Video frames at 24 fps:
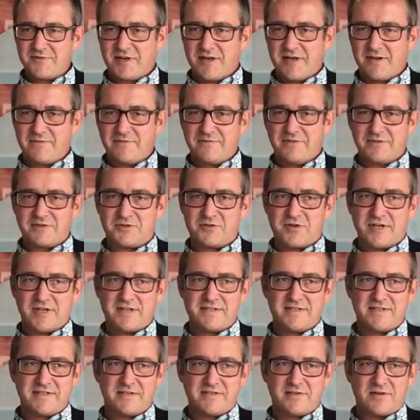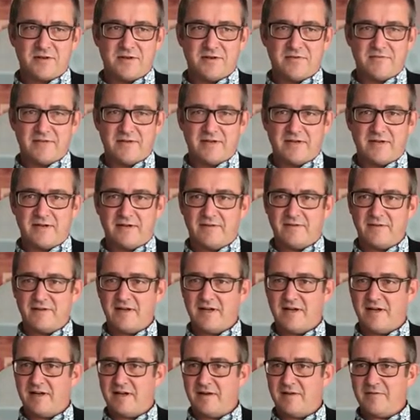You have the traces of uh,
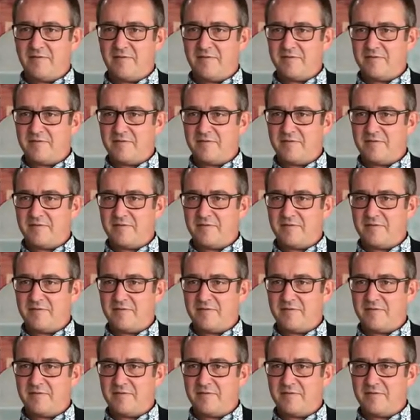uh